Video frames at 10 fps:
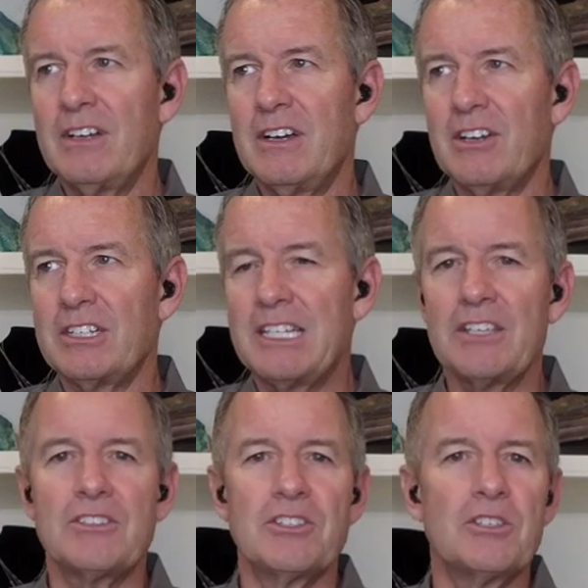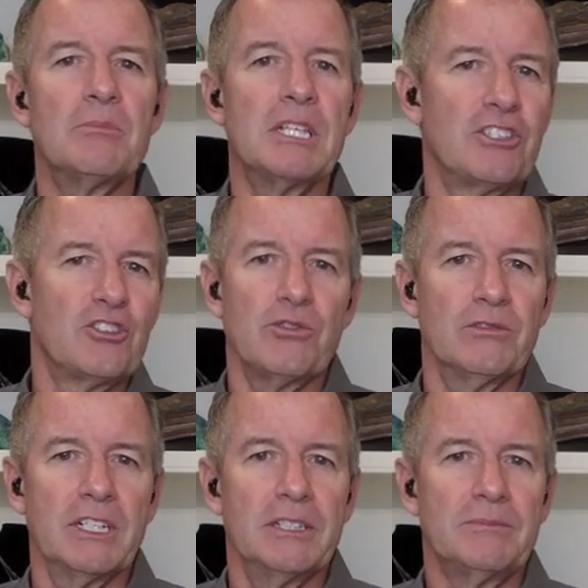are destined to be in
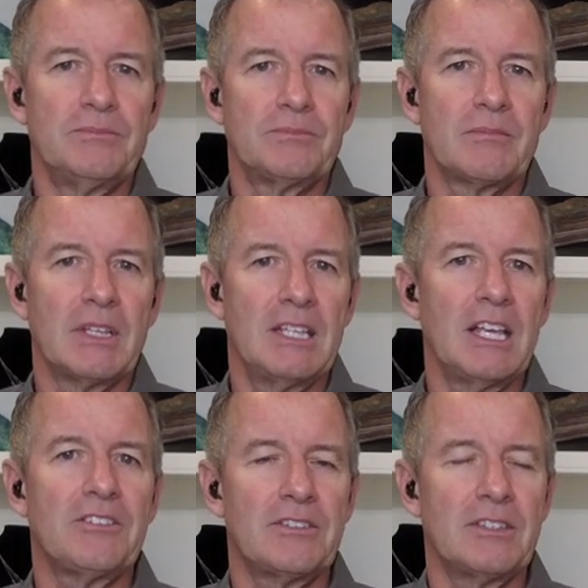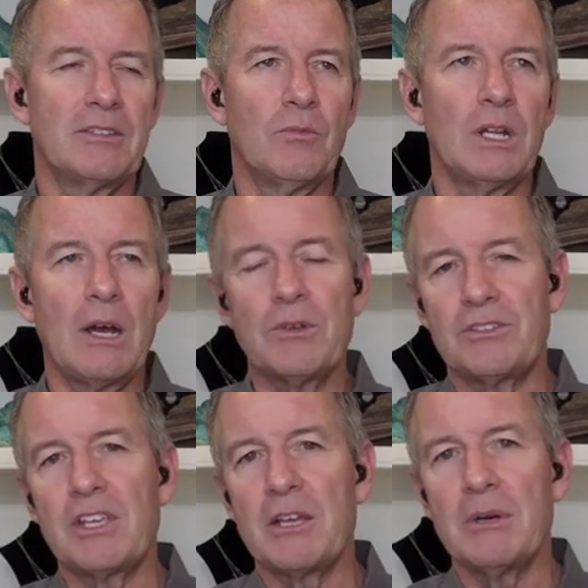jewelry. And that's what I would
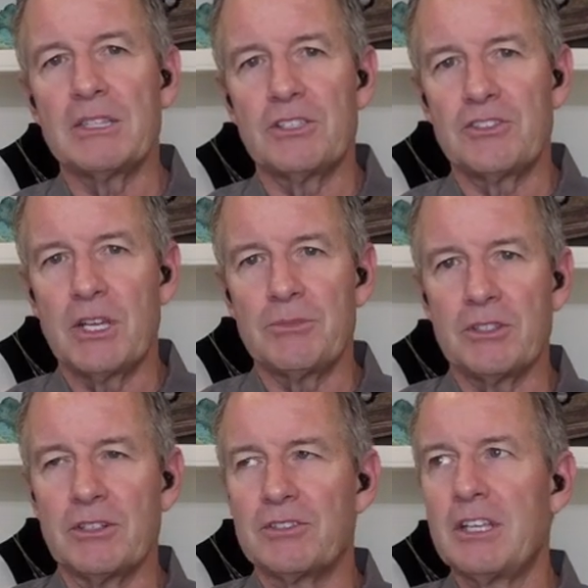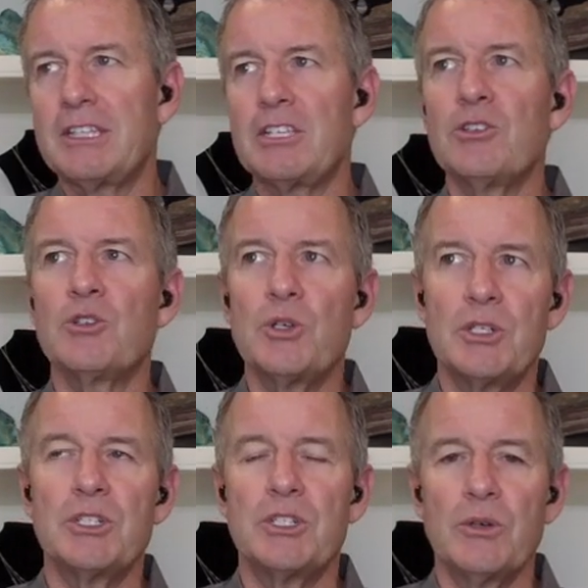say about this gemstone. It's not that you
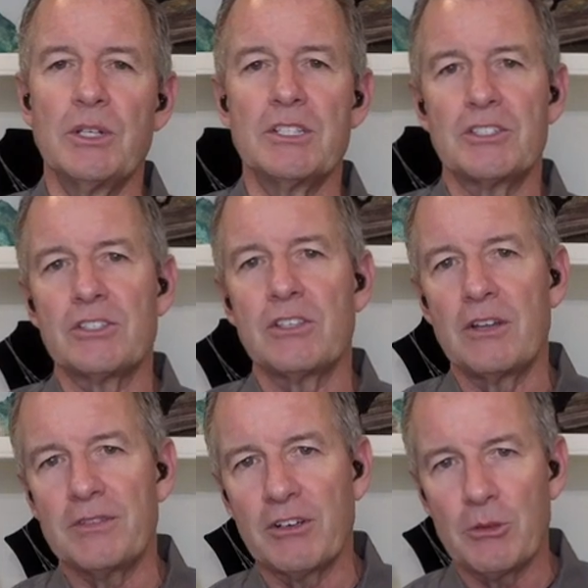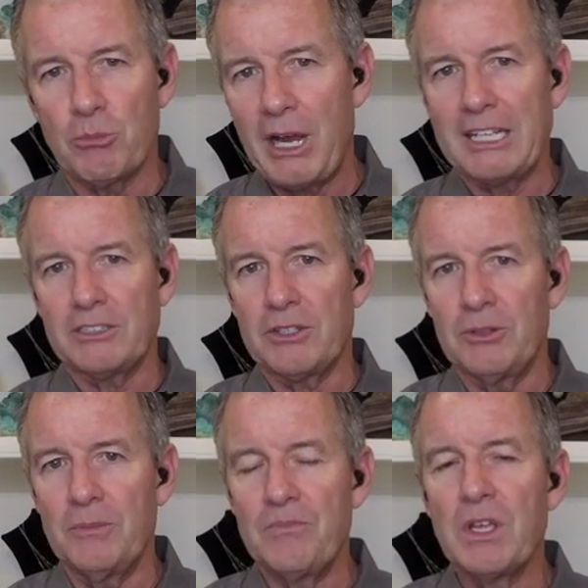couldn't do it, it's just not very
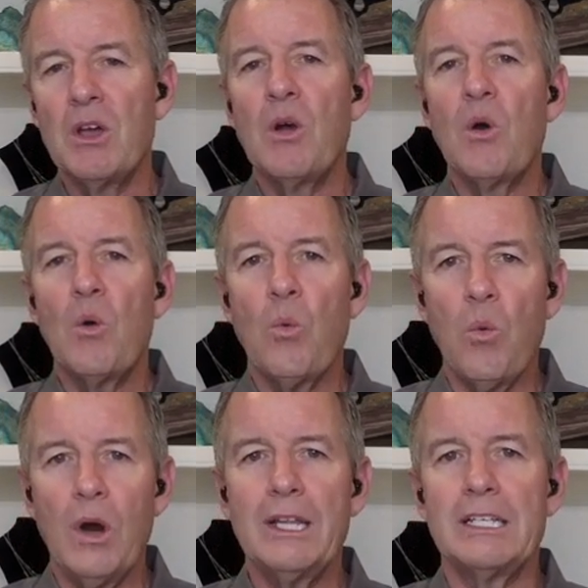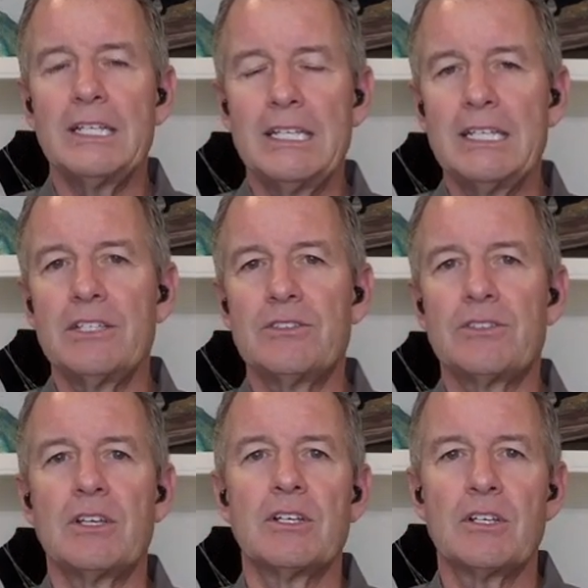practical. What
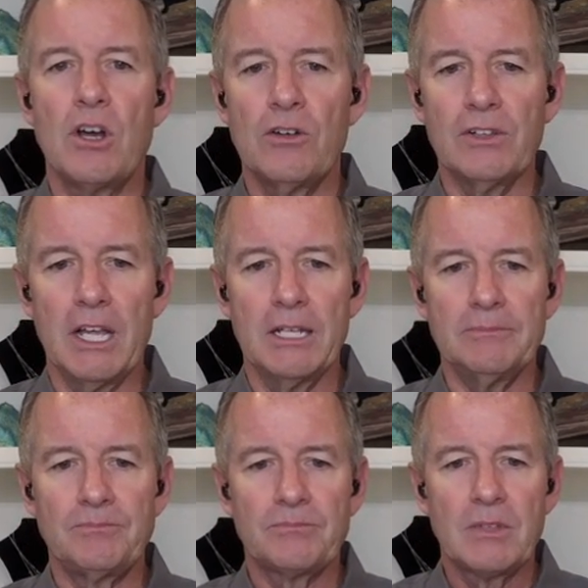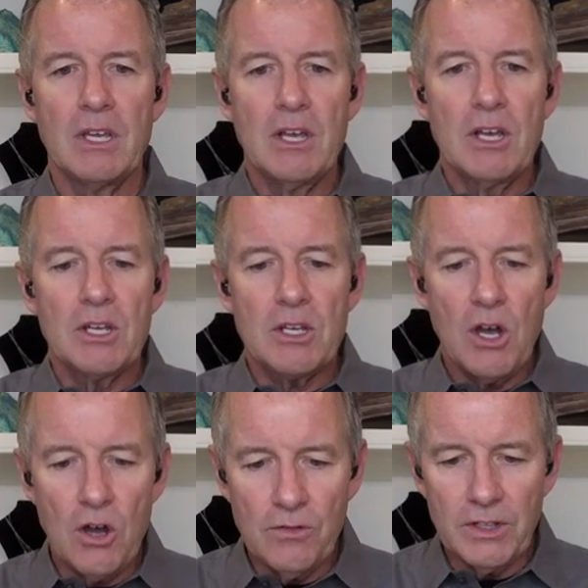is covellite?
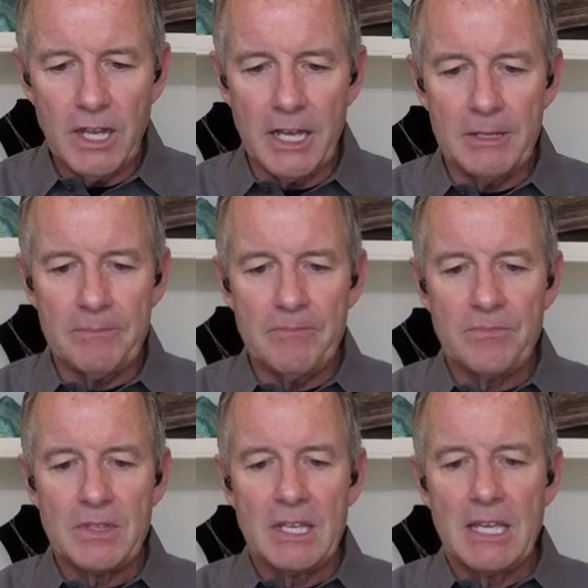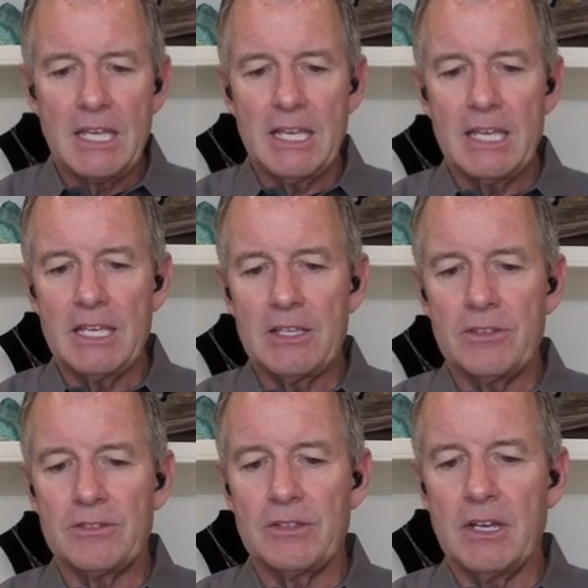Covellite
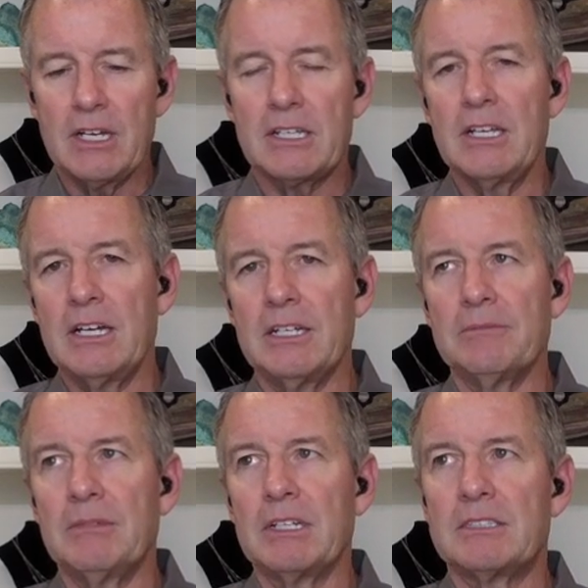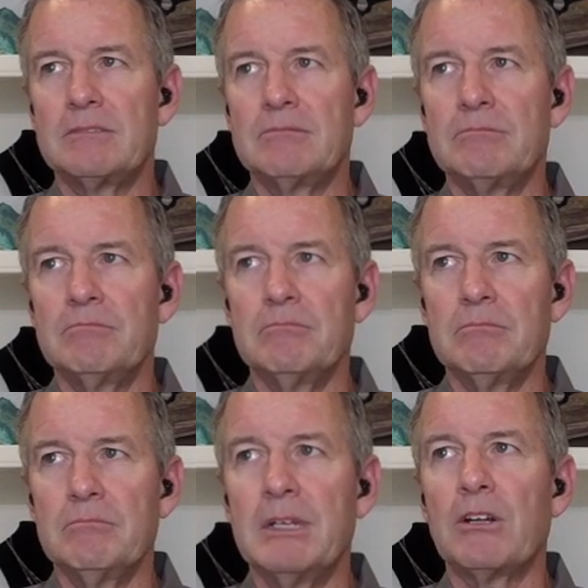is a
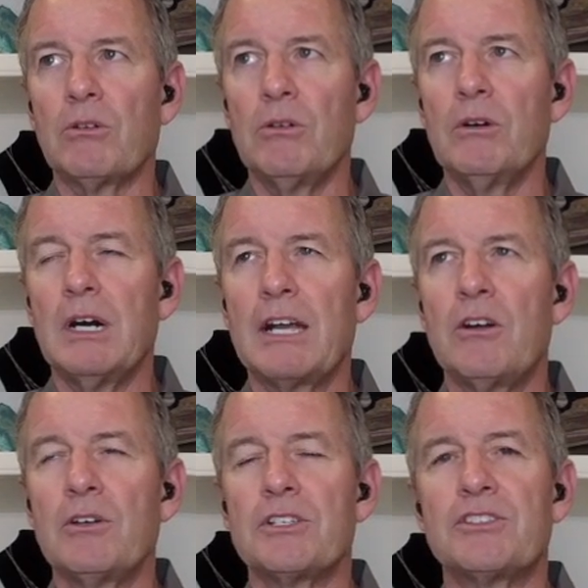mineral, I call it a